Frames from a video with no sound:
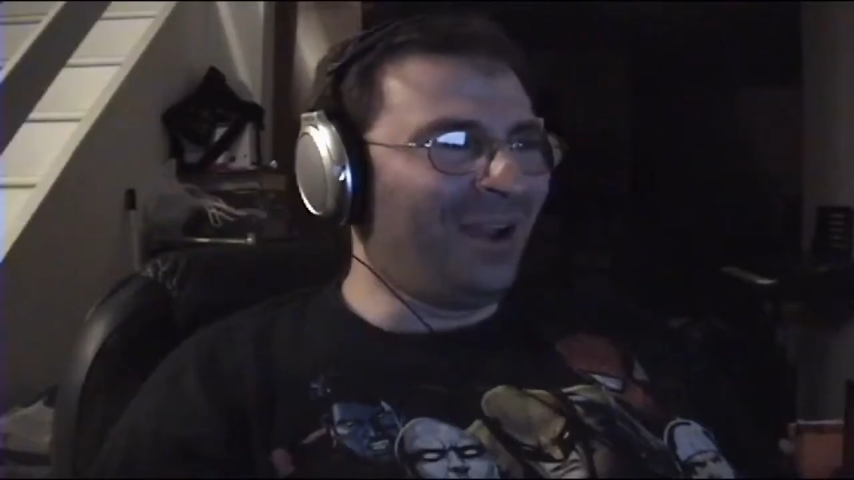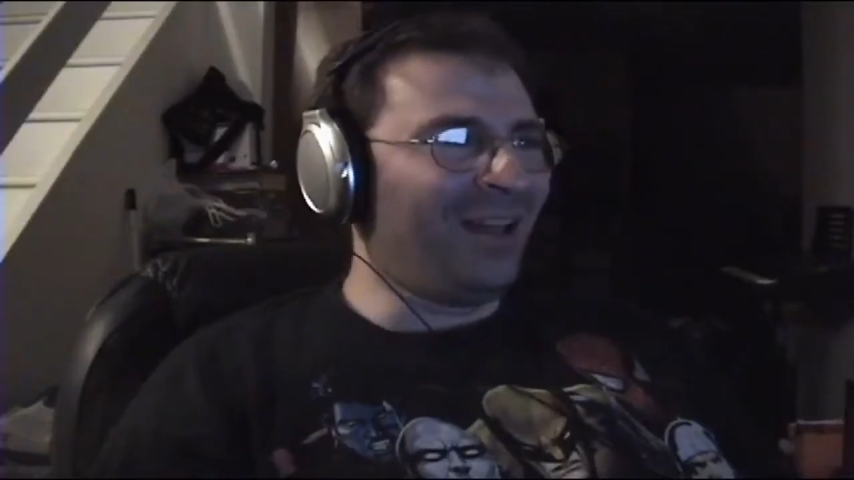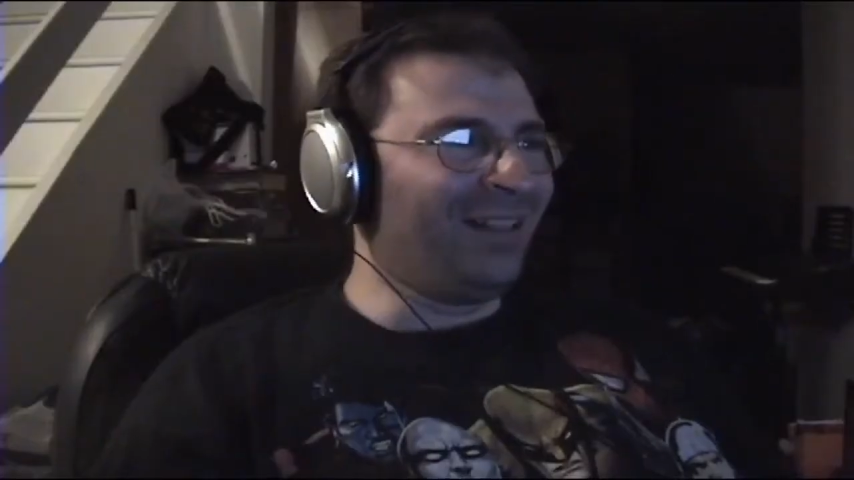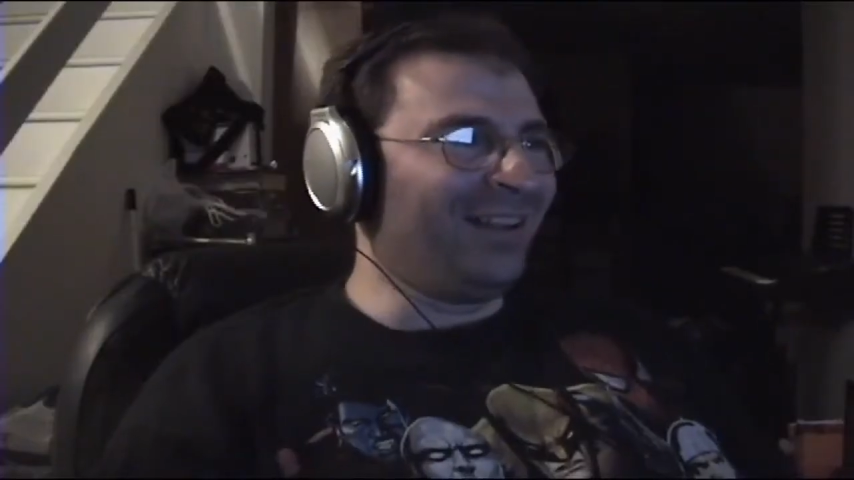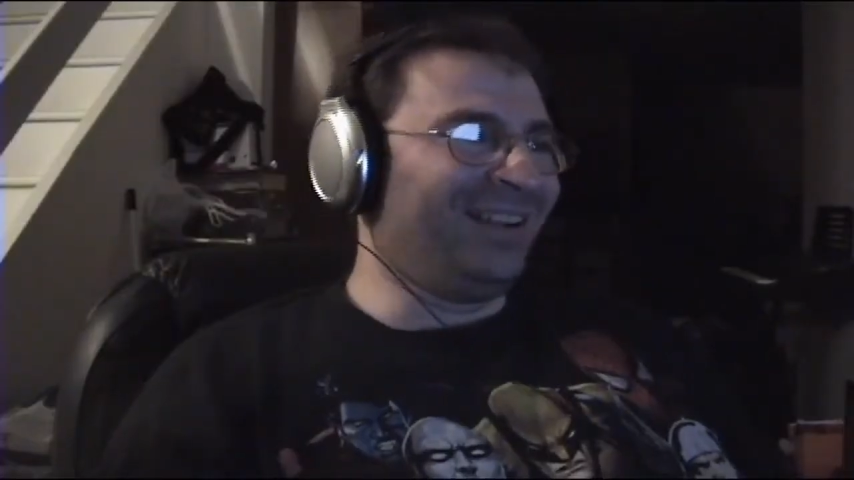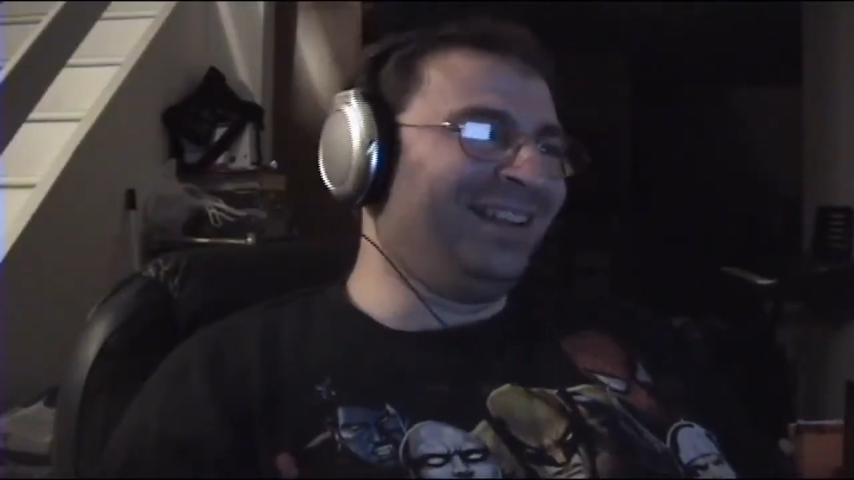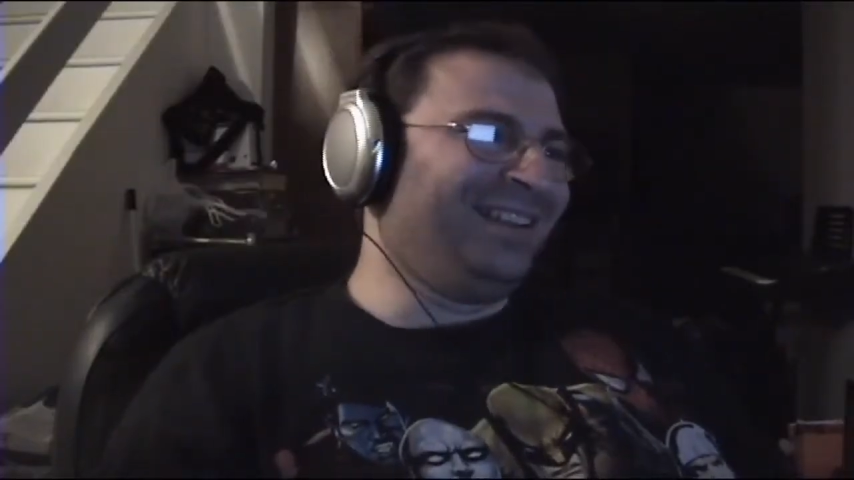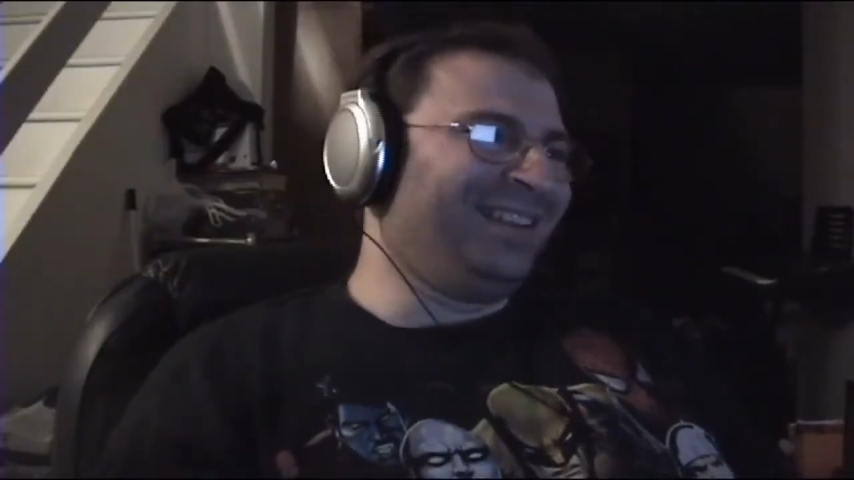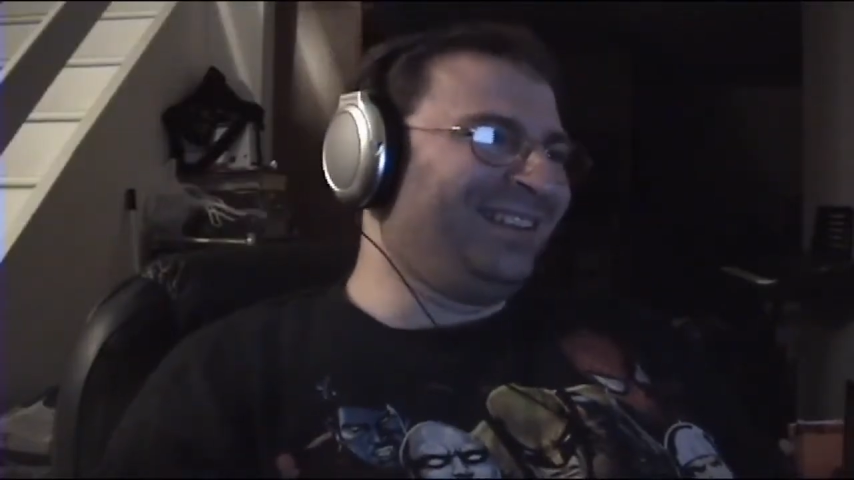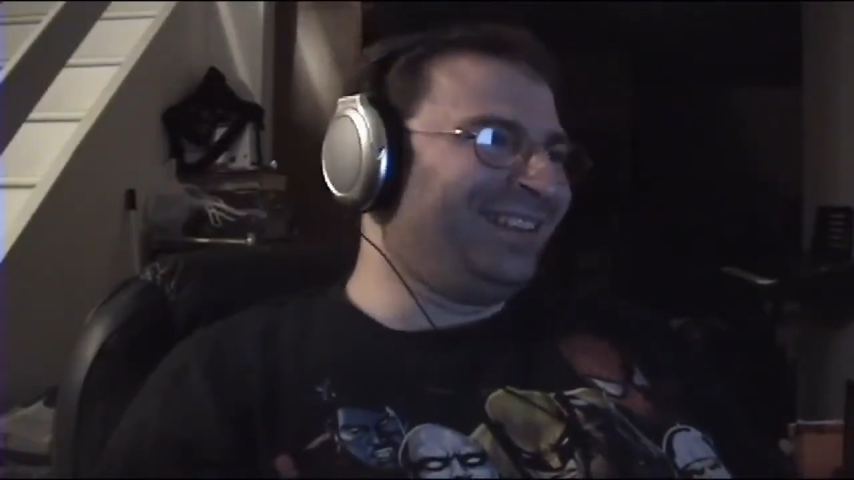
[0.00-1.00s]
Well,
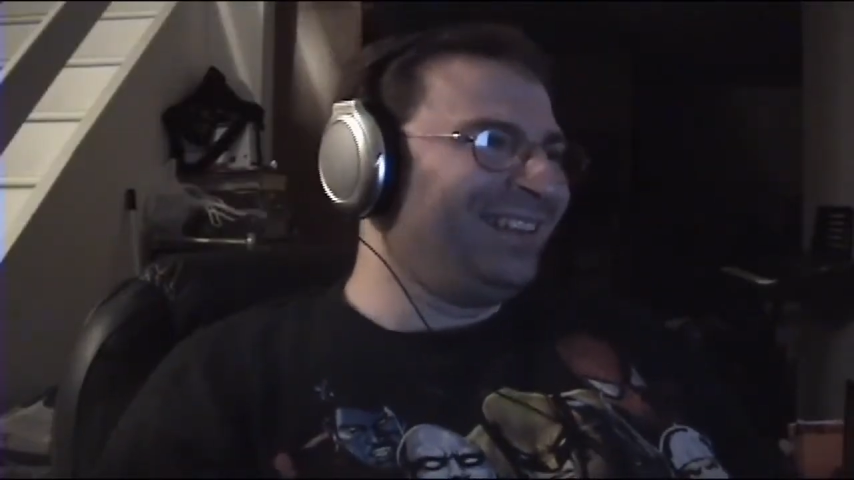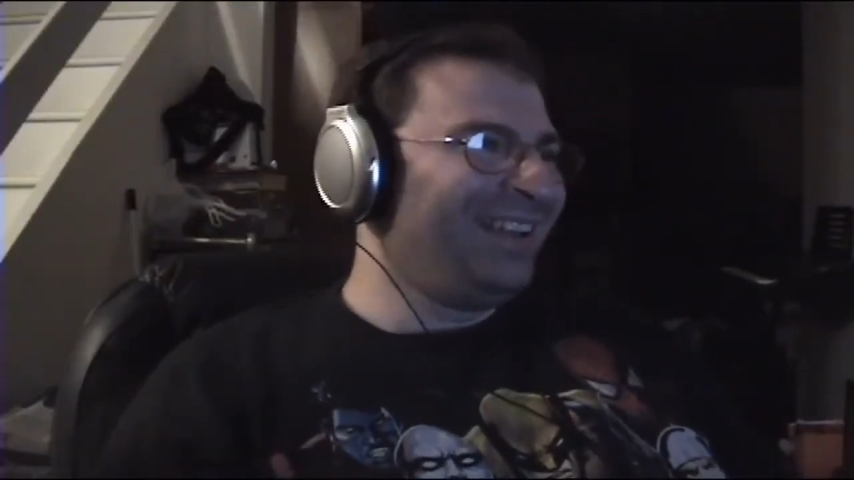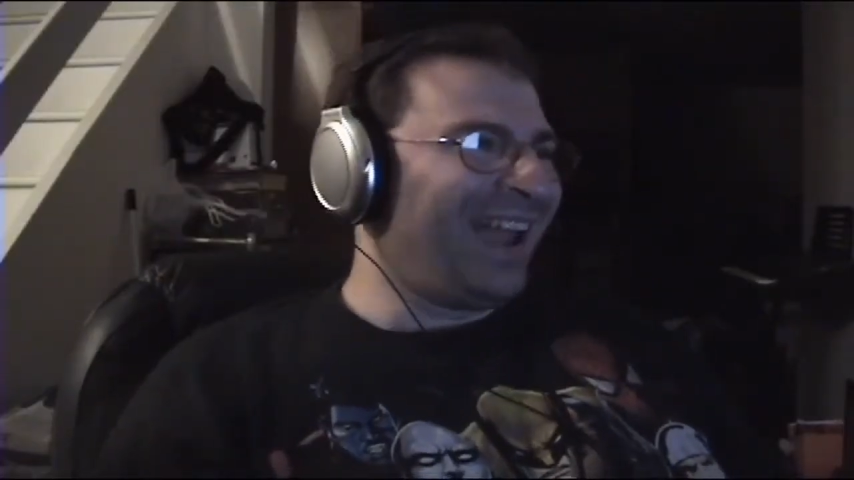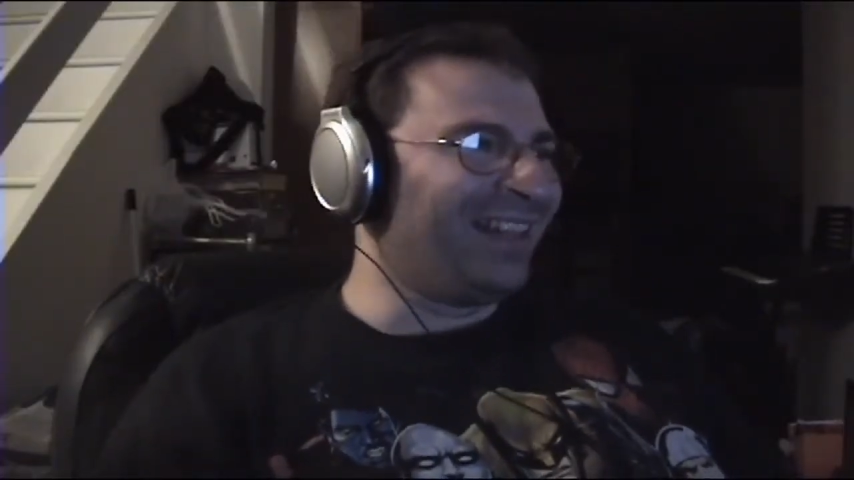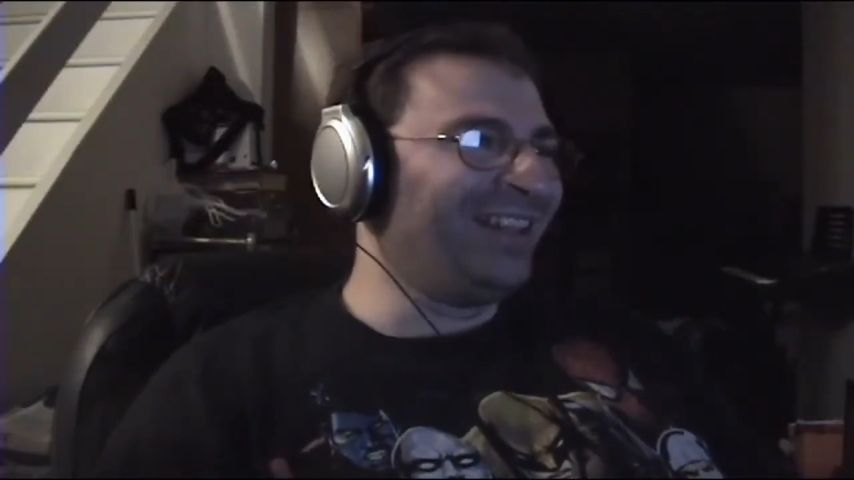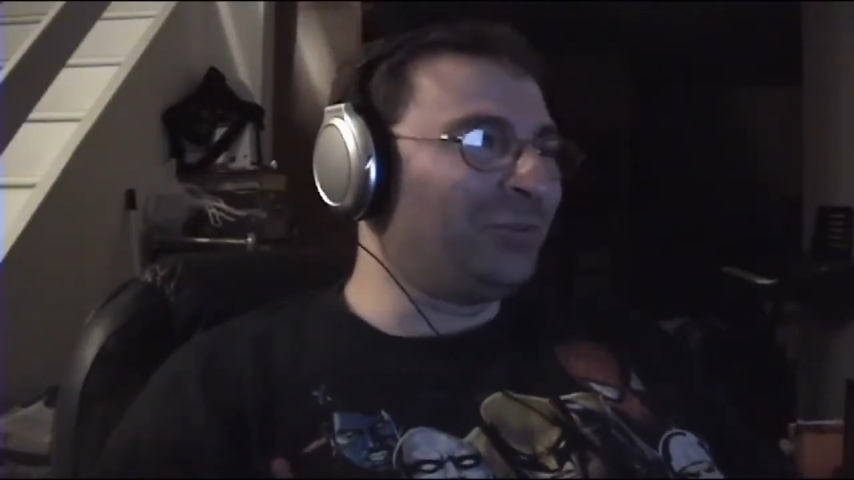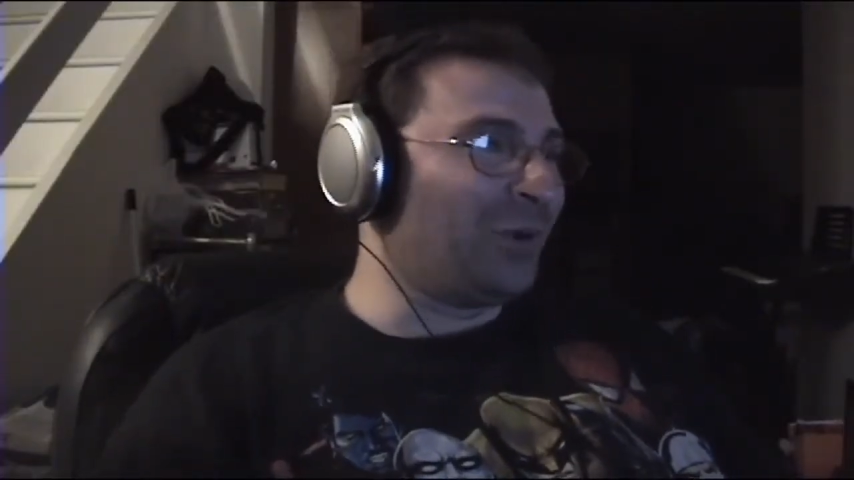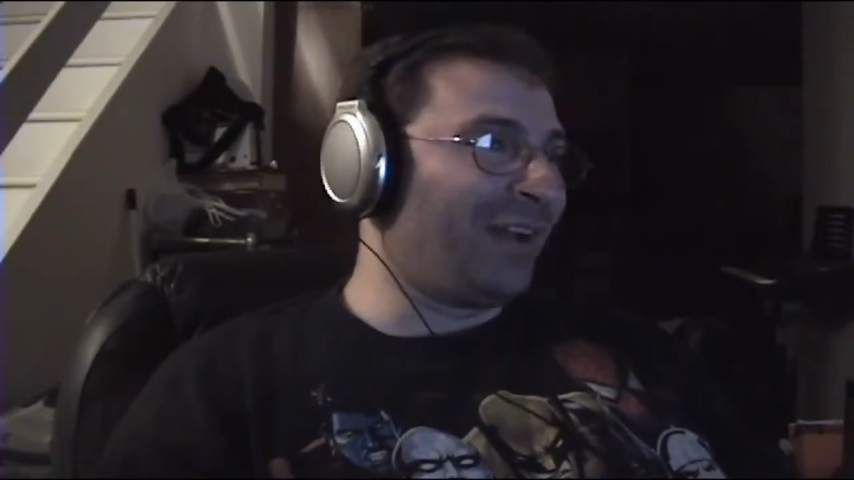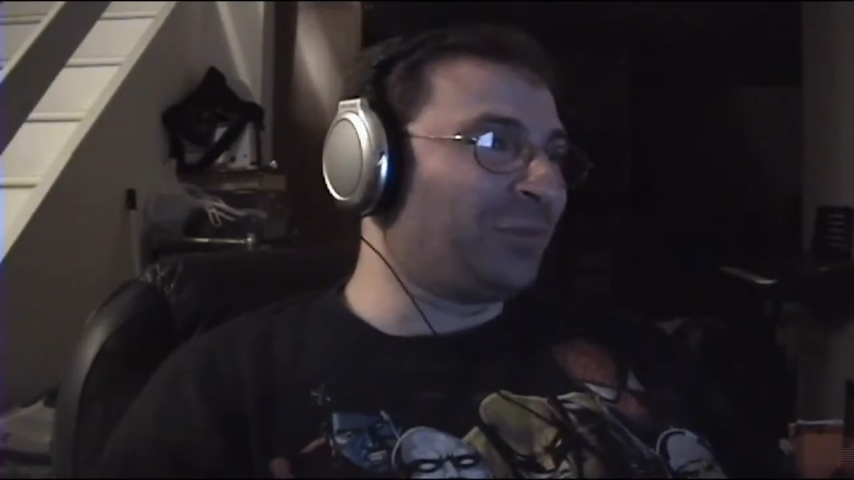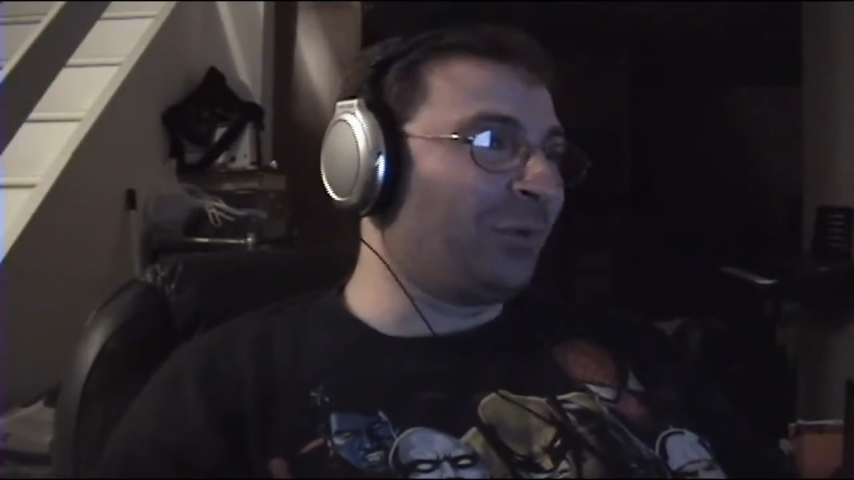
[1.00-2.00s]
at
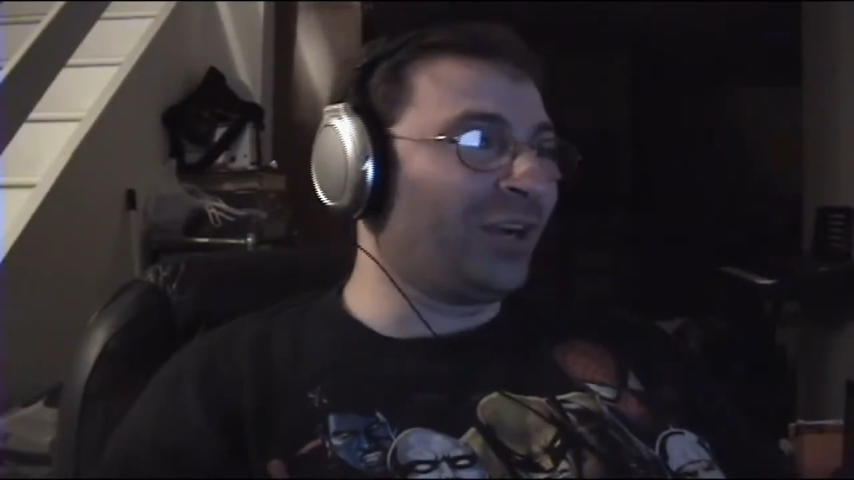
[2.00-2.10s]
least we don't have